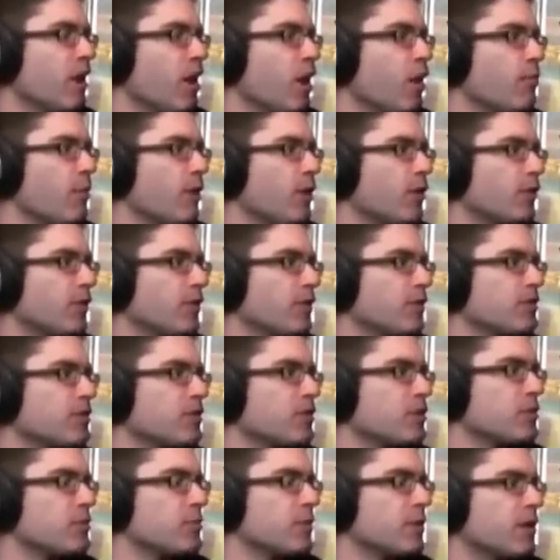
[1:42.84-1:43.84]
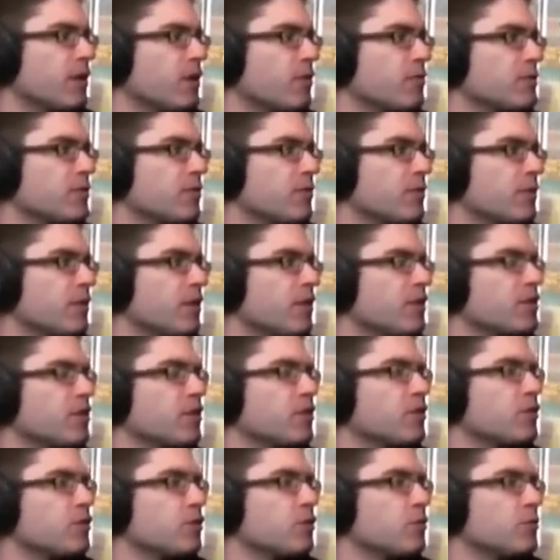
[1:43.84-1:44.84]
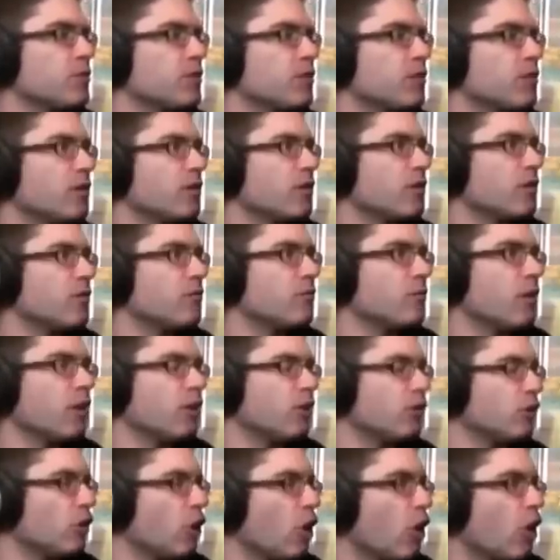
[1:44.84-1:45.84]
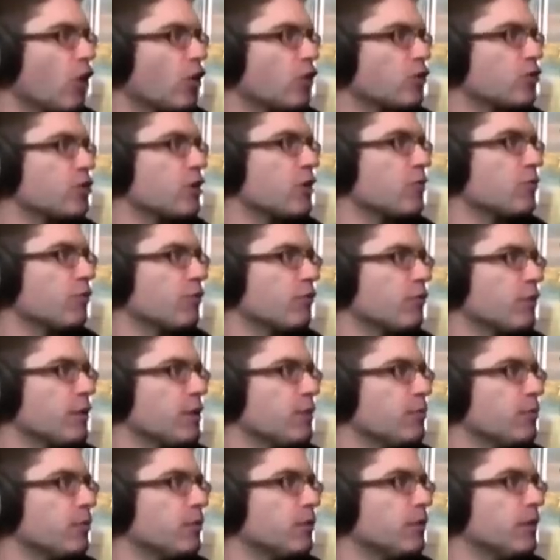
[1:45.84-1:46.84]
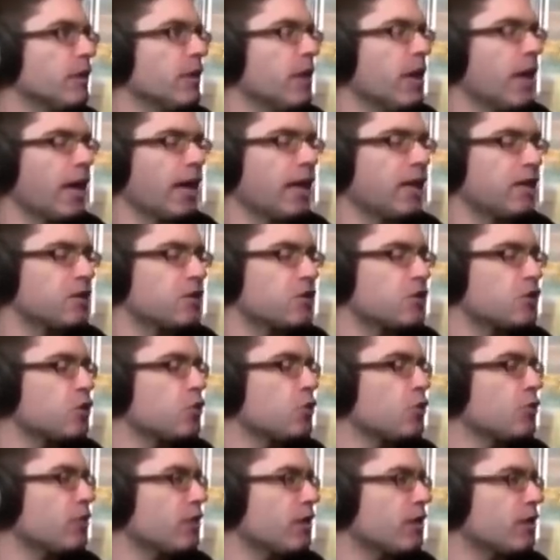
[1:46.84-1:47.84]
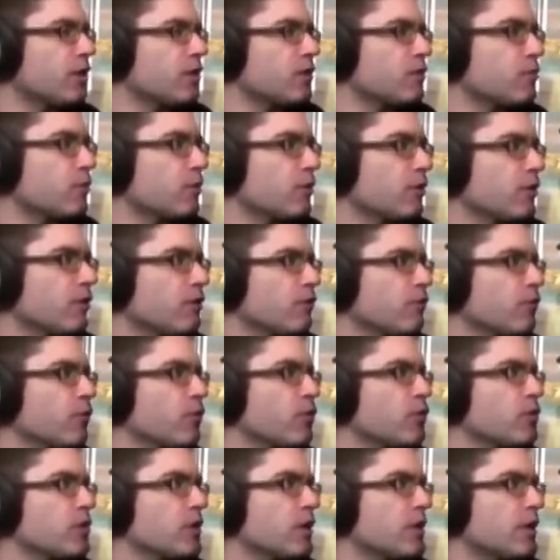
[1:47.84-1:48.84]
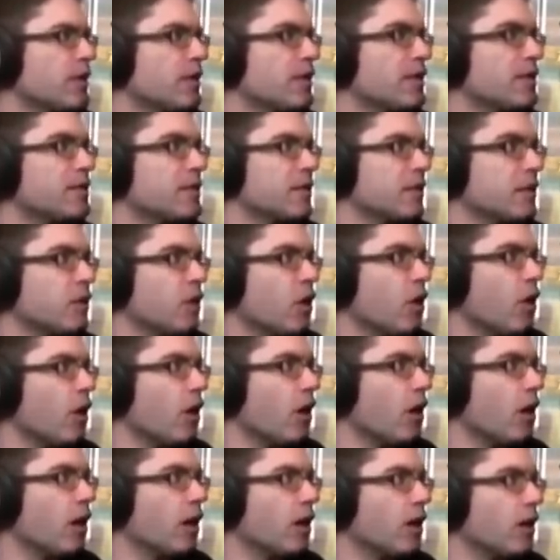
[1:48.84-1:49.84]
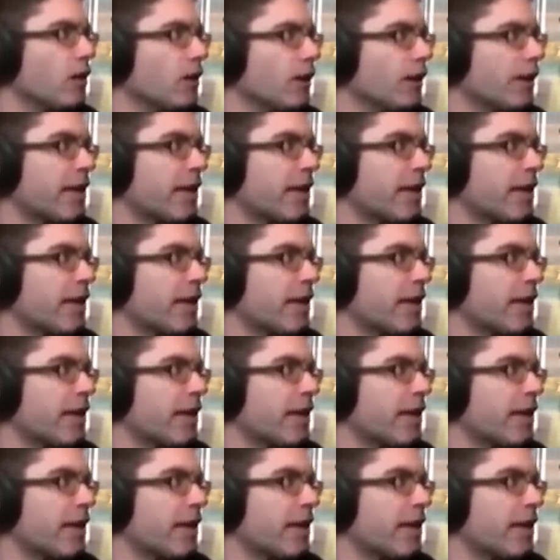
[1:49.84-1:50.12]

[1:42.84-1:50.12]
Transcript: about this. It's become something that's consumed a, a large number of people, and it's two things, really. First, it is an, uh, a